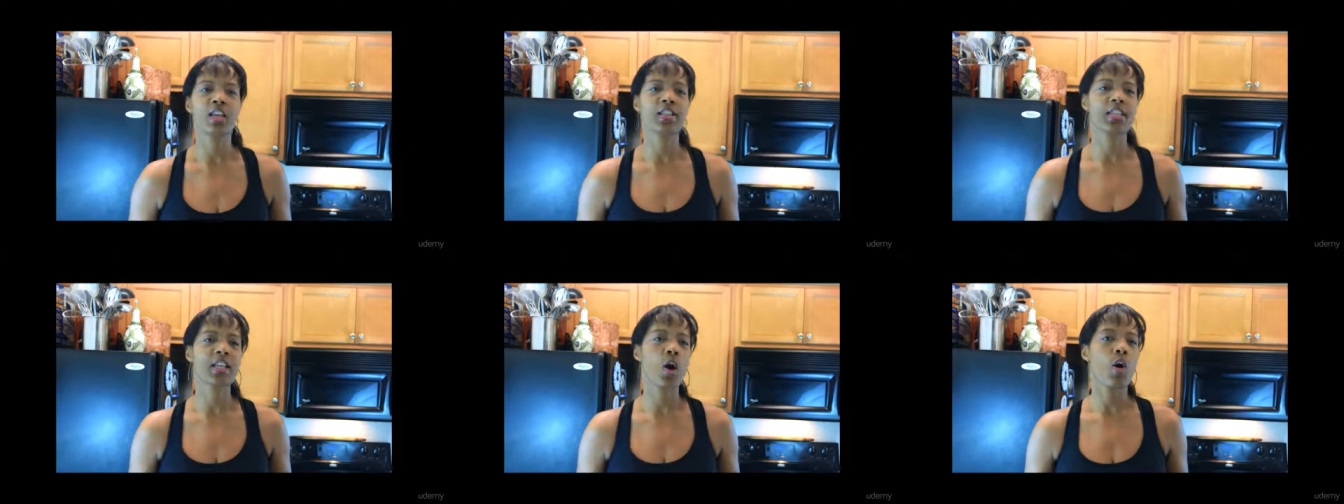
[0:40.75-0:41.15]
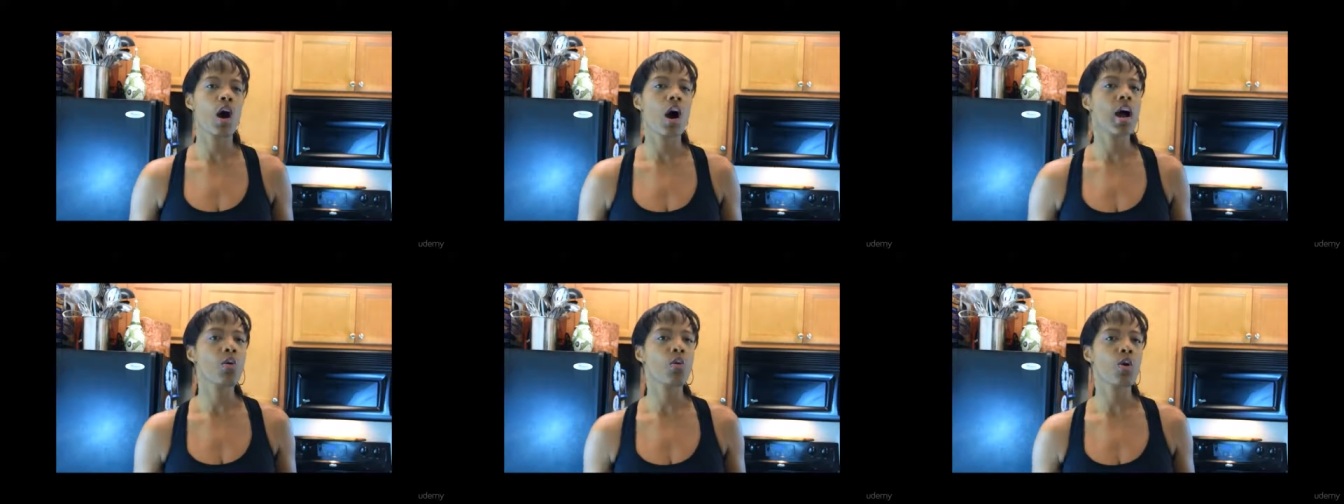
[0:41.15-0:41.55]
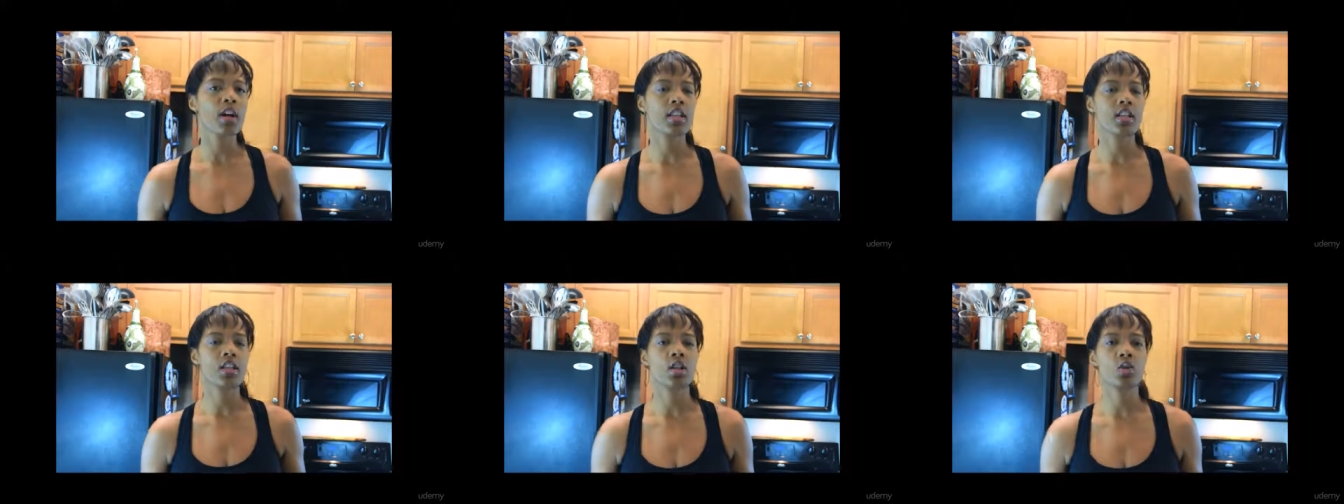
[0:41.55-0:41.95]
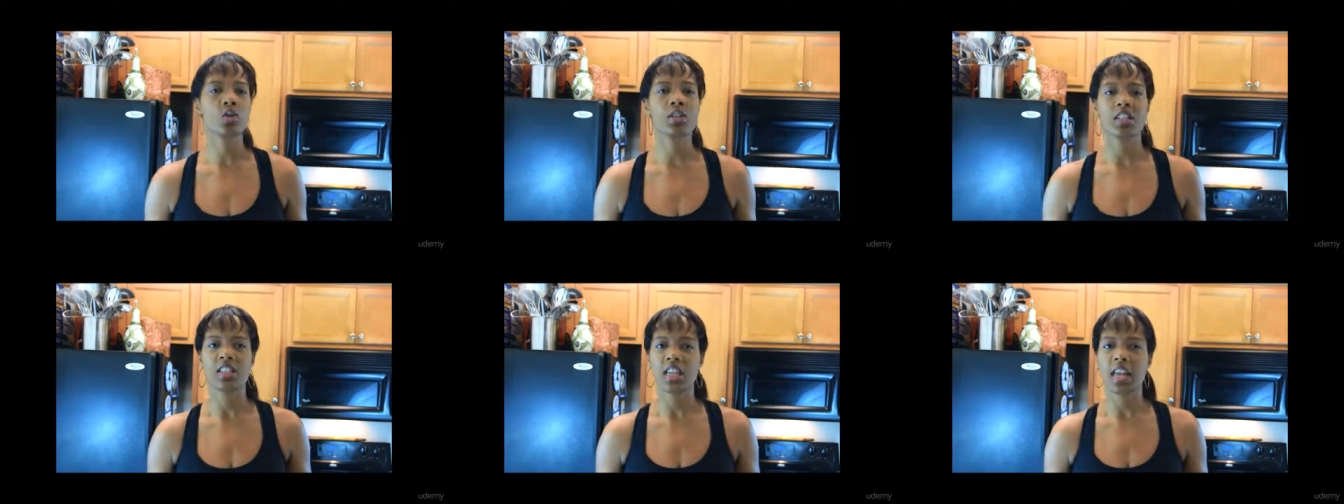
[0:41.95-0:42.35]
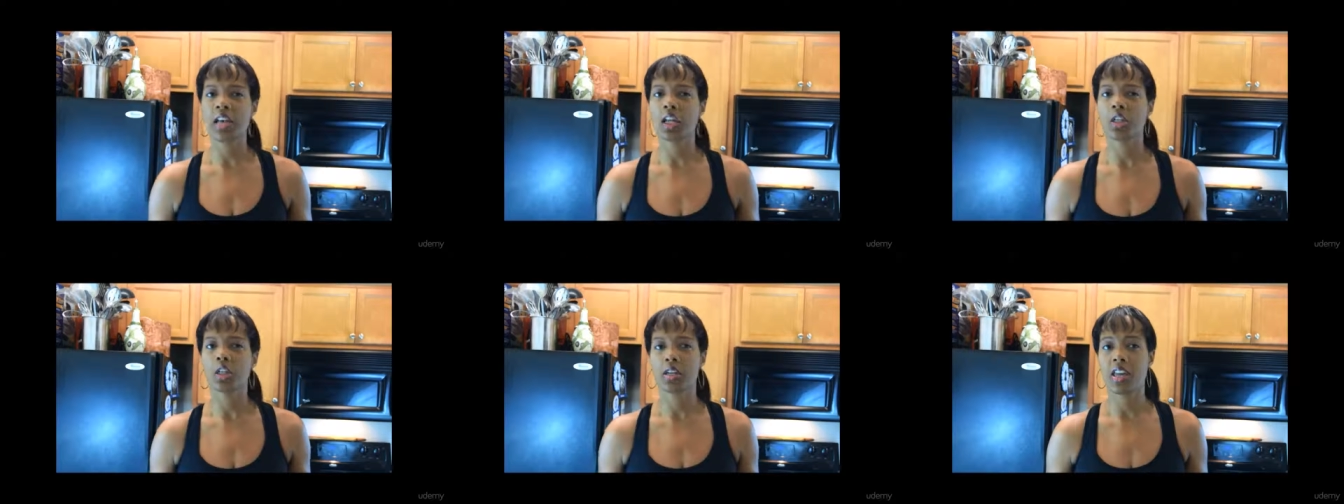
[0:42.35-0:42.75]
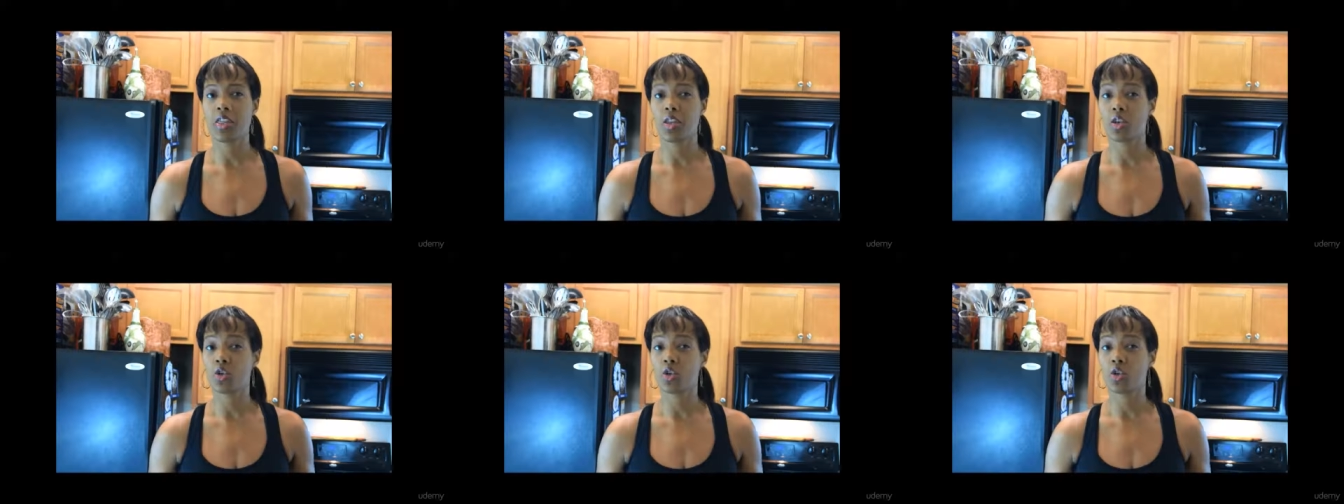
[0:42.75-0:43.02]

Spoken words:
So I want you to take a look at